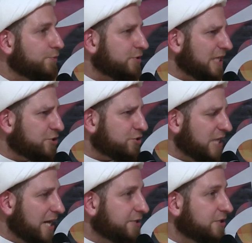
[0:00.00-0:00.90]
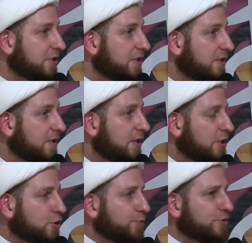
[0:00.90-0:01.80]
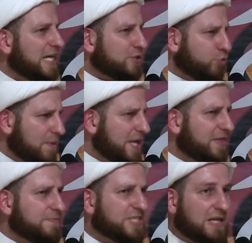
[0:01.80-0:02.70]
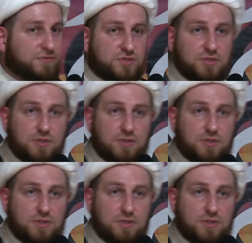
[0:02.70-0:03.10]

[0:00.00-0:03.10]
society, to protect women themselves.